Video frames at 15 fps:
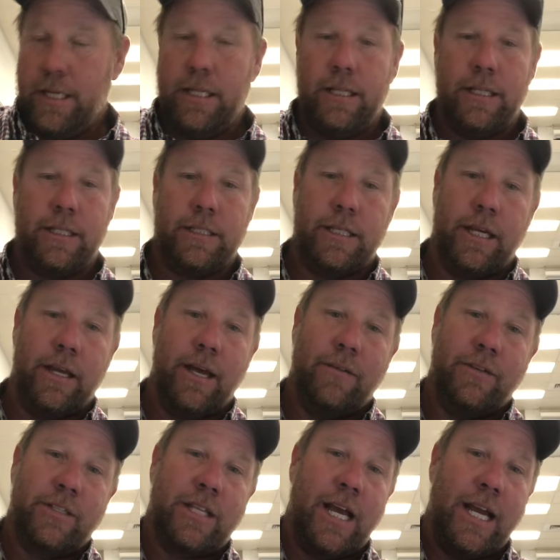Let's say you
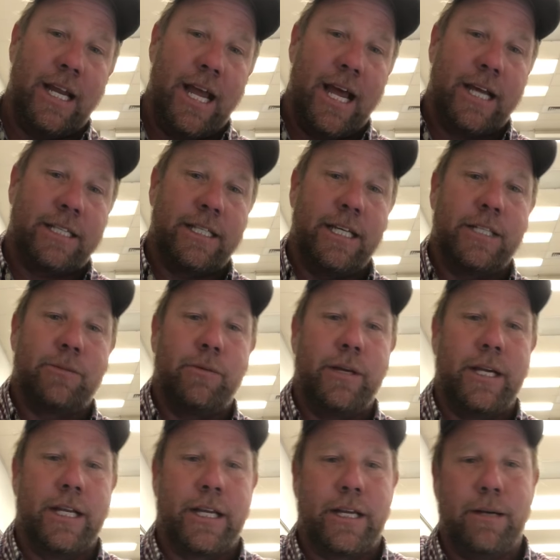have a tight access where
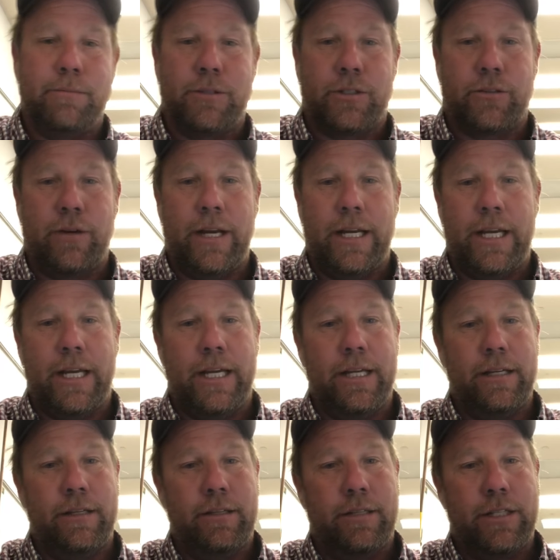you're gonna come straight
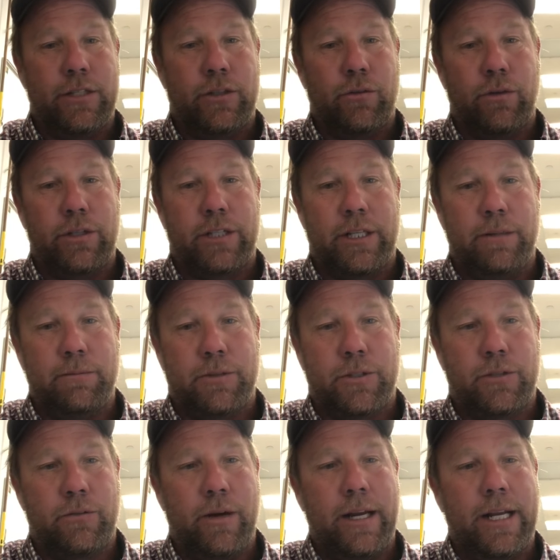in. This torch comes
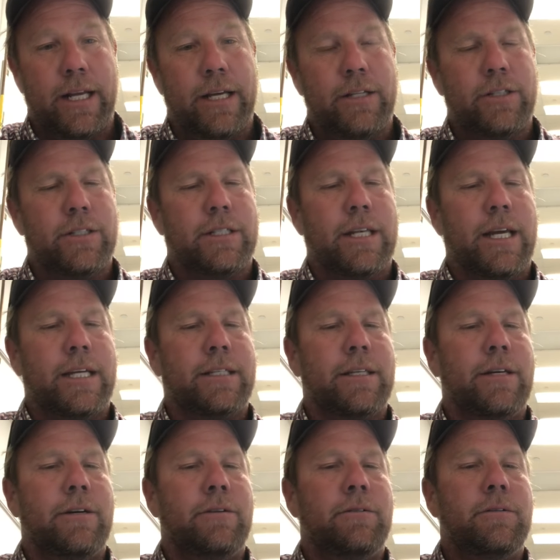straight in just like
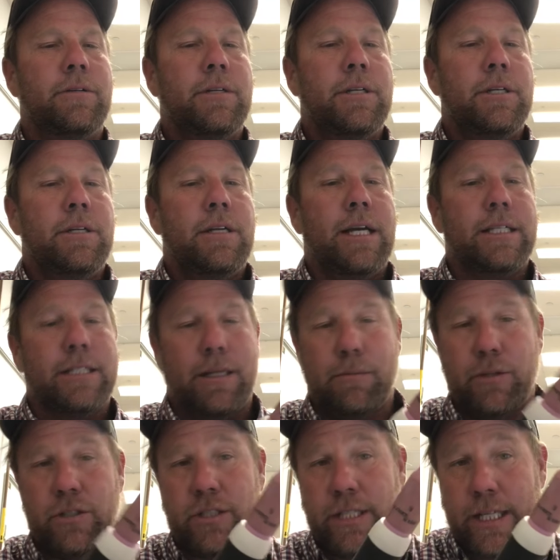so. Has a
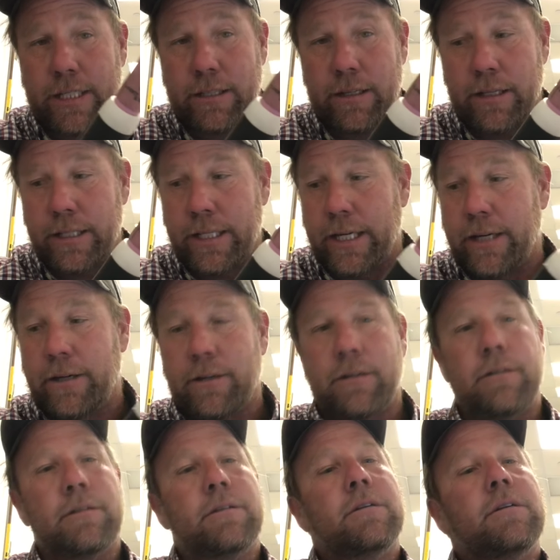number 6 on
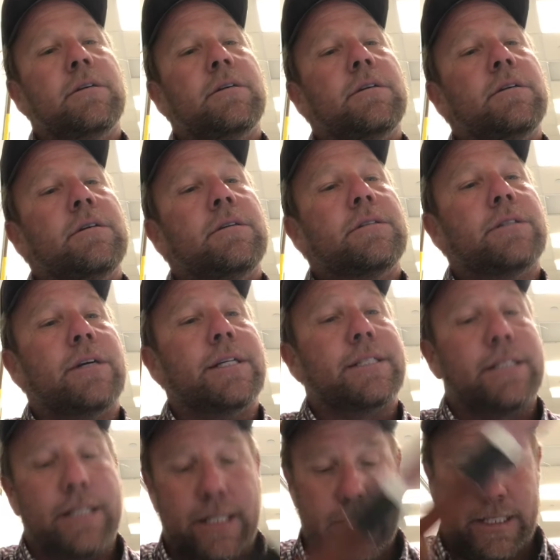there. So that's
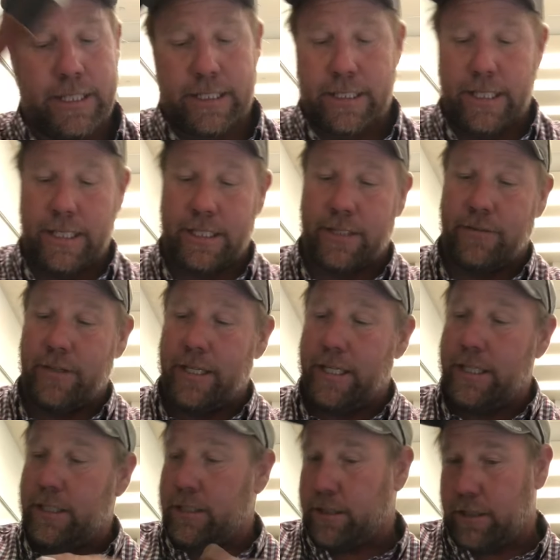6/16 of an
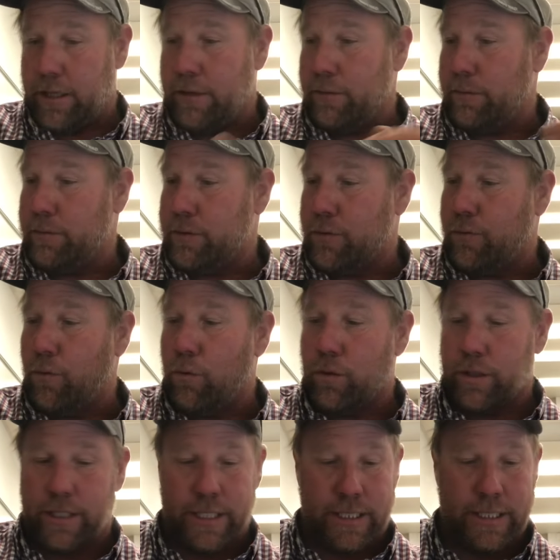inch. The other one was
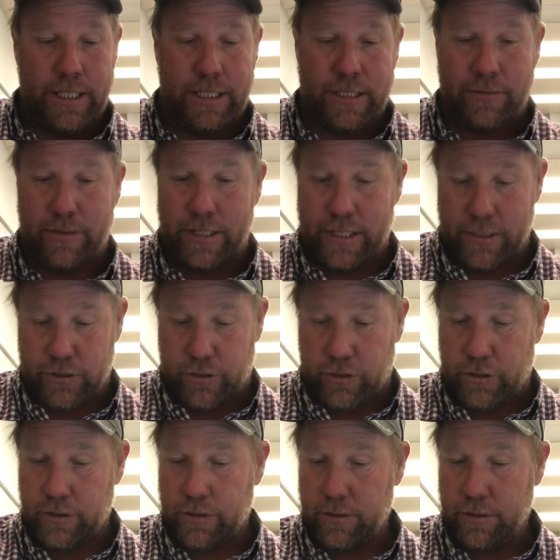4/16 of an inch.